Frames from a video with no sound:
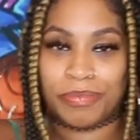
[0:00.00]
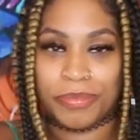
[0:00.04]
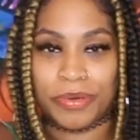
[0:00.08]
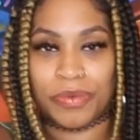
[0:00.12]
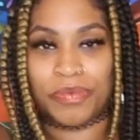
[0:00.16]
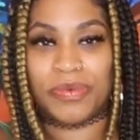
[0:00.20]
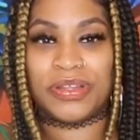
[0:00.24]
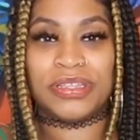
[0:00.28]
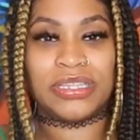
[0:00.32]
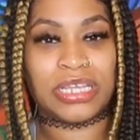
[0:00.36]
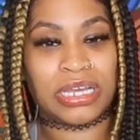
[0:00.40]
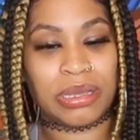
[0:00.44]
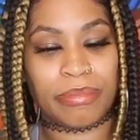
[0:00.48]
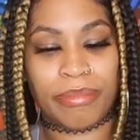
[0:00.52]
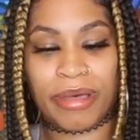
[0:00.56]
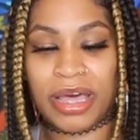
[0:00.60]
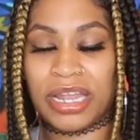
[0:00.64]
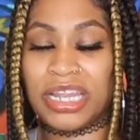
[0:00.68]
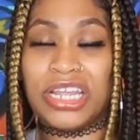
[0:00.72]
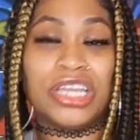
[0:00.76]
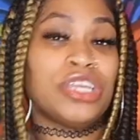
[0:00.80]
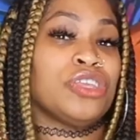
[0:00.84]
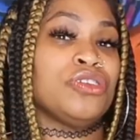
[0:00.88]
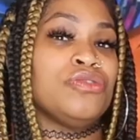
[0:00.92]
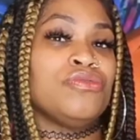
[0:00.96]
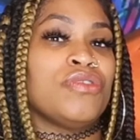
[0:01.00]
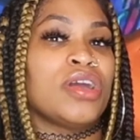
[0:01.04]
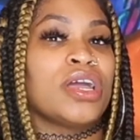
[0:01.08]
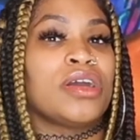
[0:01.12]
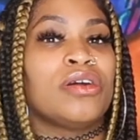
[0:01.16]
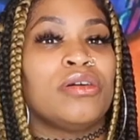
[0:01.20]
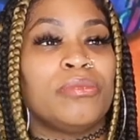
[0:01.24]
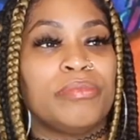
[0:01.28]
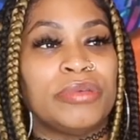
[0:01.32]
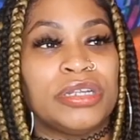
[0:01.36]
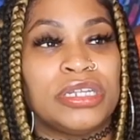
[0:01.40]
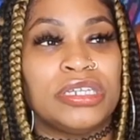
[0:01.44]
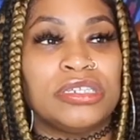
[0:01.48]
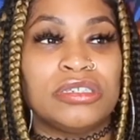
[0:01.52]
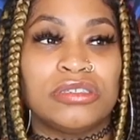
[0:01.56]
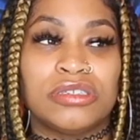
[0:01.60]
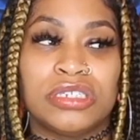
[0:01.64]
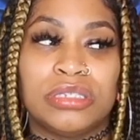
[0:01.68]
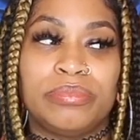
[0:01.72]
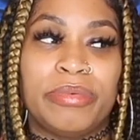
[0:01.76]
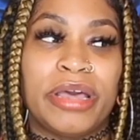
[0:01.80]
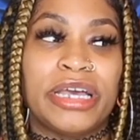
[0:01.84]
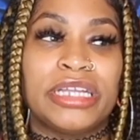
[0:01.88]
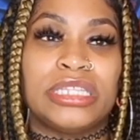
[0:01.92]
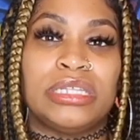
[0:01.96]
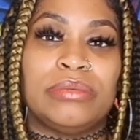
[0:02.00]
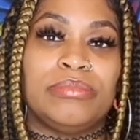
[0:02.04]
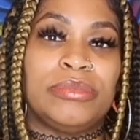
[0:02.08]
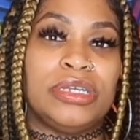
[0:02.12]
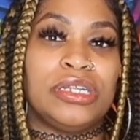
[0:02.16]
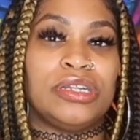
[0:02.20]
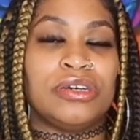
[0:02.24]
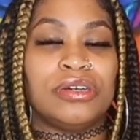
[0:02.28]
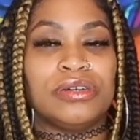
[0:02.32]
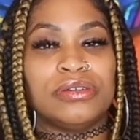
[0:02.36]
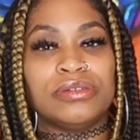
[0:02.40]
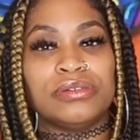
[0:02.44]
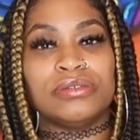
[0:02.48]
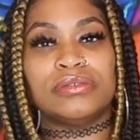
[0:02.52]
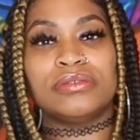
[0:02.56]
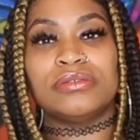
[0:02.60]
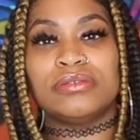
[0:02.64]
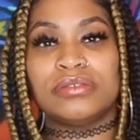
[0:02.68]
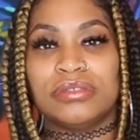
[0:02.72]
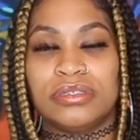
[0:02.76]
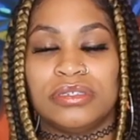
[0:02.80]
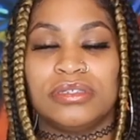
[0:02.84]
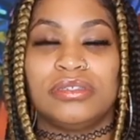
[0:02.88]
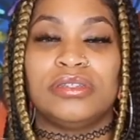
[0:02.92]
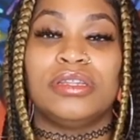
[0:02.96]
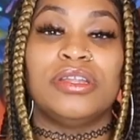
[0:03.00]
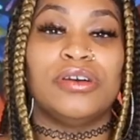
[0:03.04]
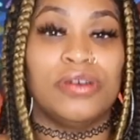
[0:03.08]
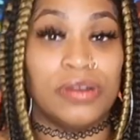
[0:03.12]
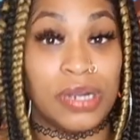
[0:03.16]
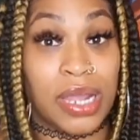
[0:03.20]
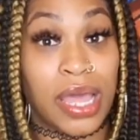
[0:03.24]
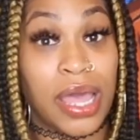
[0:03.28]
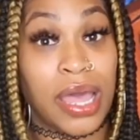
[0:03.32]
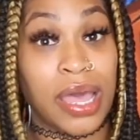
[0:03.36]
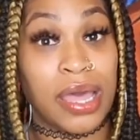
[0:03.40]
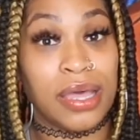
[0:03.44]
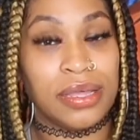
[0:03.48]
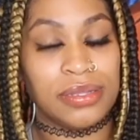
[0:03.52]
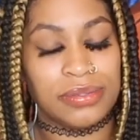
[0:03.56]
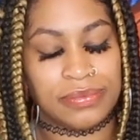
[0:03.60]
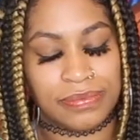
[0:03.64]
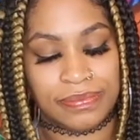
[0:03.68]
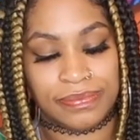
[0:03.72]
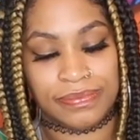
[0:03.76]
one thing about it, you ain't gonna be disrespecting me though. Know that.